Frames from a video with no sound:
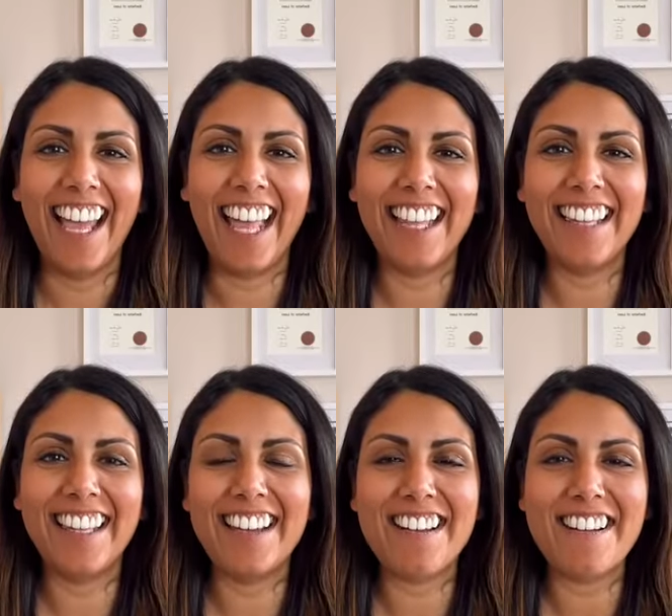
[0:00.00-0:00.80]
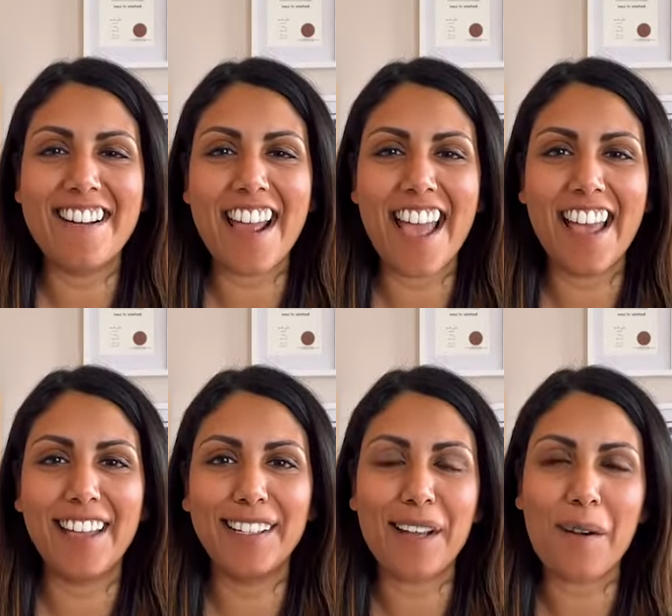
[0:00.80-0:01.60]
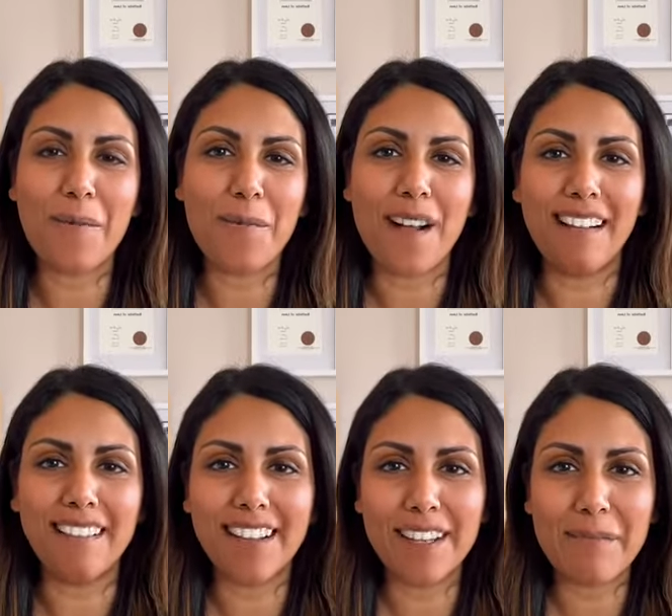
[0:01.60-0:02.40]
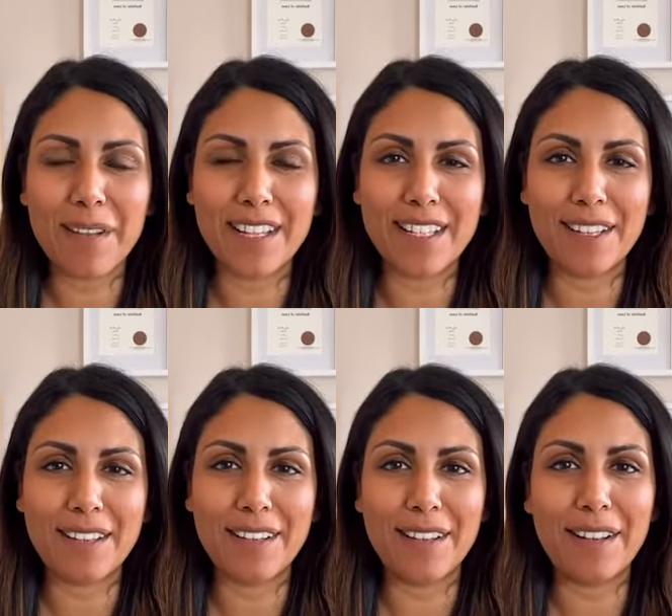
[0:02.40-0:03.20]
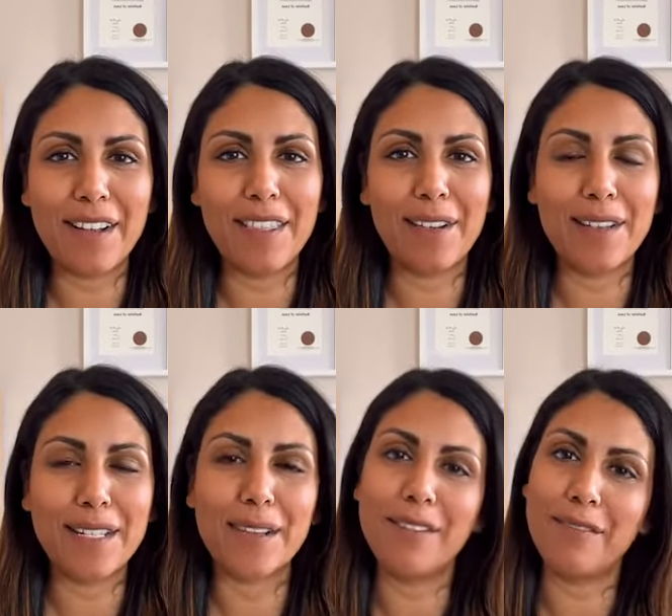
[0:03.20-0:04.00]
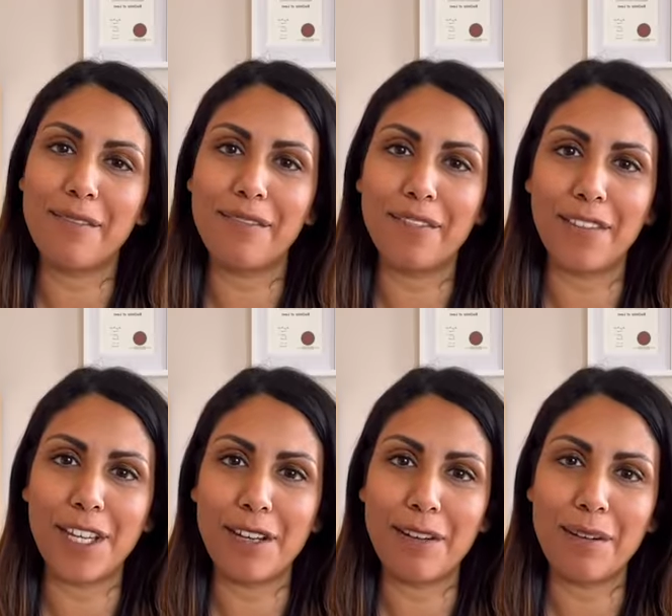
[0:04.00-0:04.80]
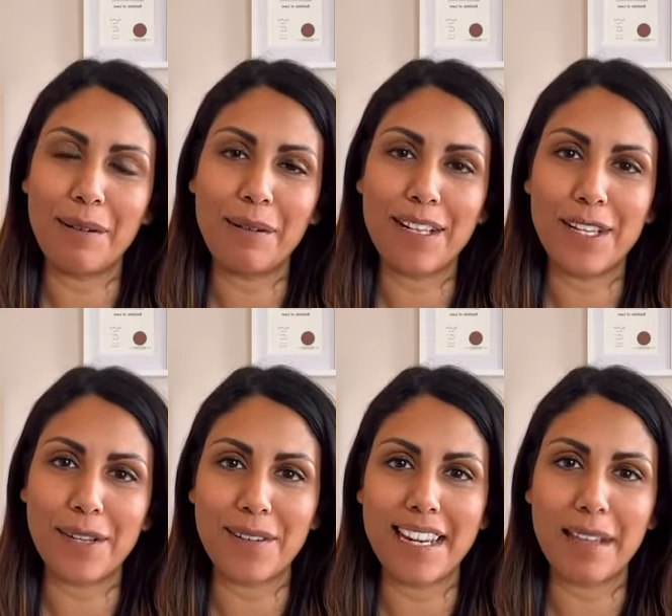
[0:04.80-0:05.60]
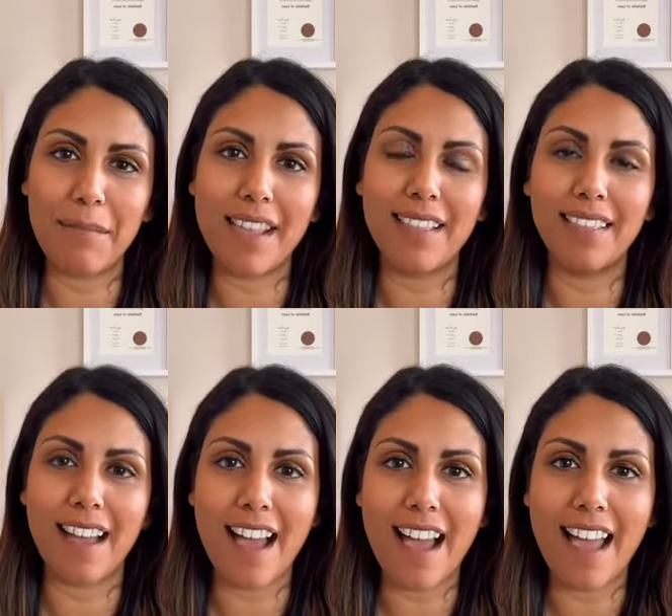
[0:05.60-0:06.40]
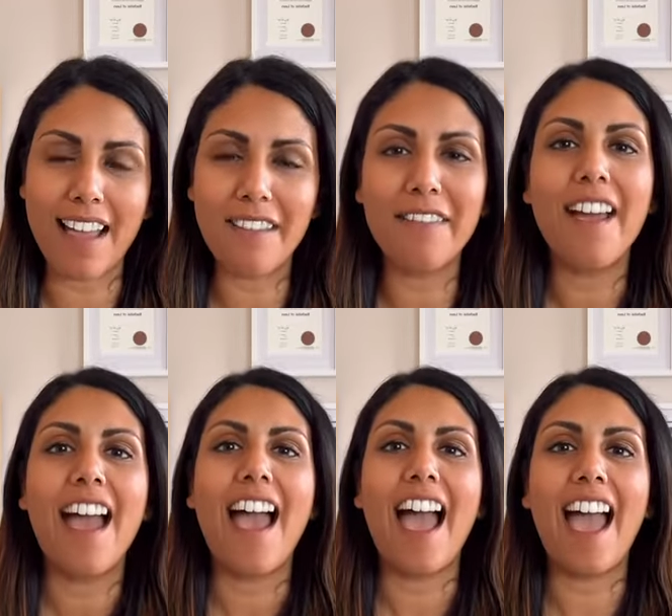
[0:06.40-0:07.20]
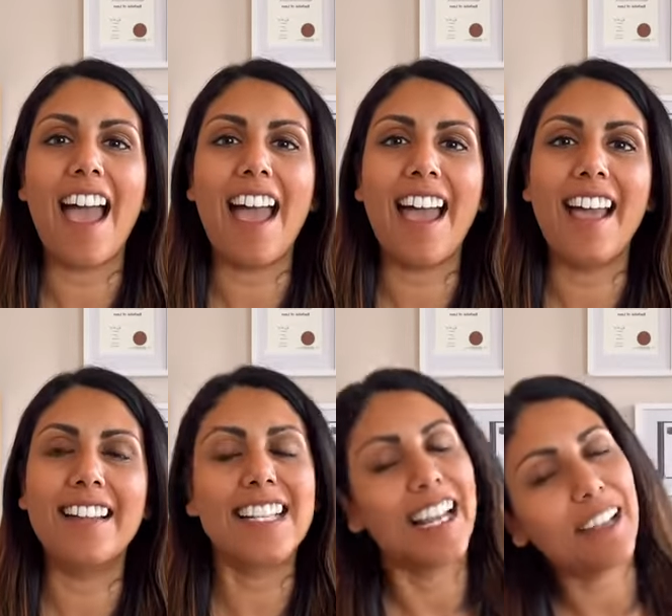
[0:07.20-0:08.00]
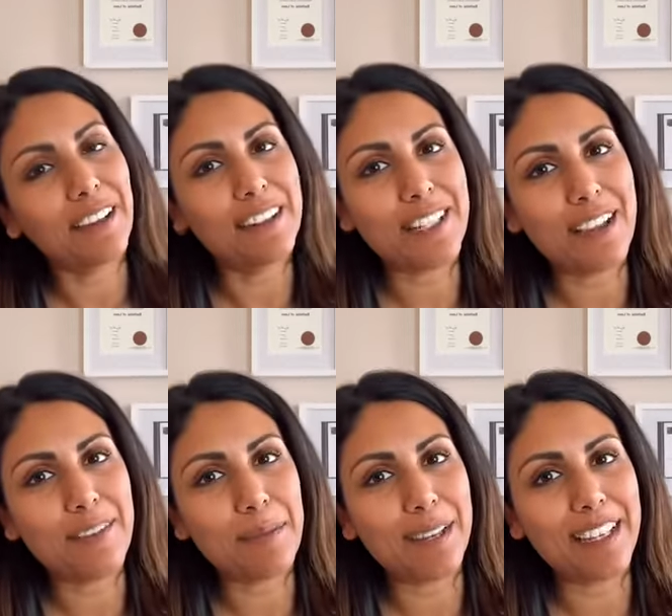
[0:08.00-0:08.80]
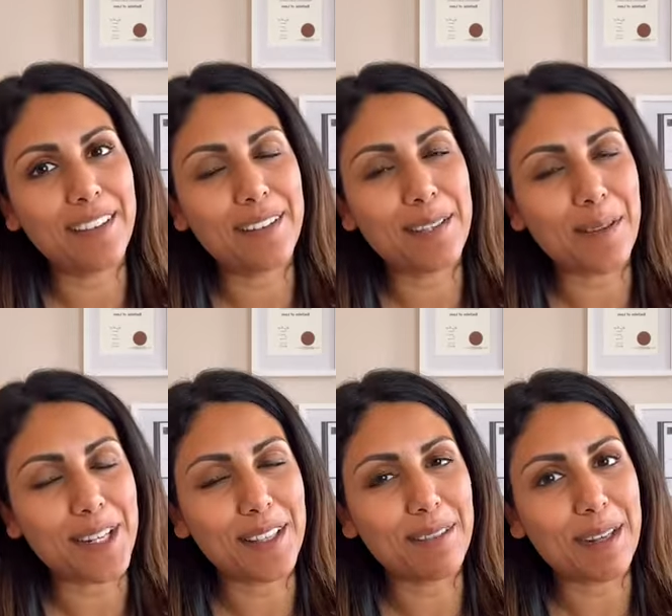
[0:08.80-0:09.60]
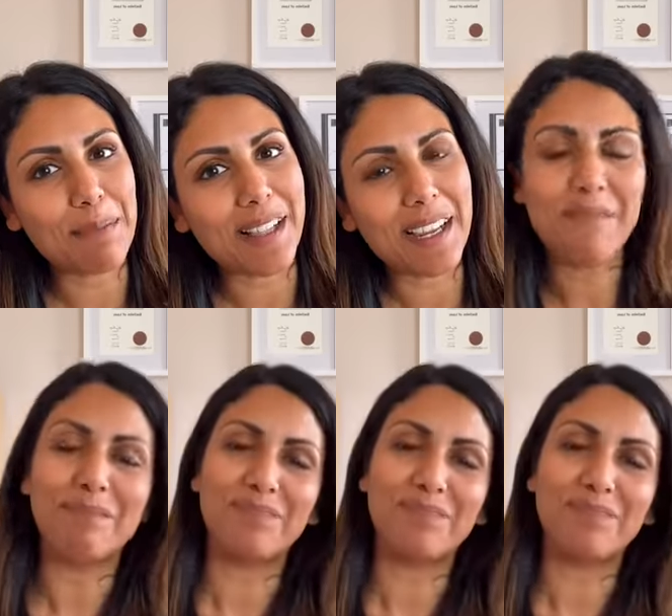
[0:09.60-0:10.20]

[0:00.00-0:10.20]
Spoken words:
Hello and welcome to those of you who are joining me live, and hello to everybody who is watching the replay.